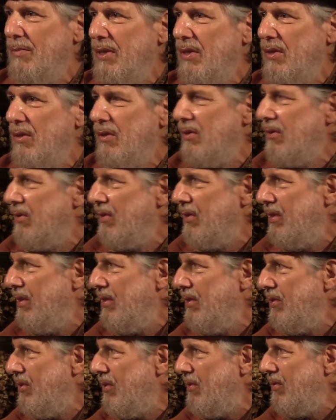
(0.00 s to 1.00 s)
because it
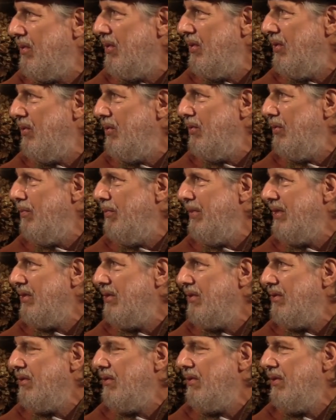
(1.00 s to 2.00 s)
is your own
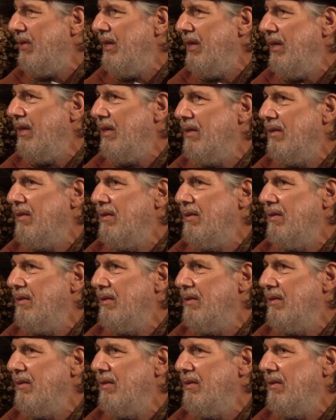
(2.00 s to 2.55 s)
mystery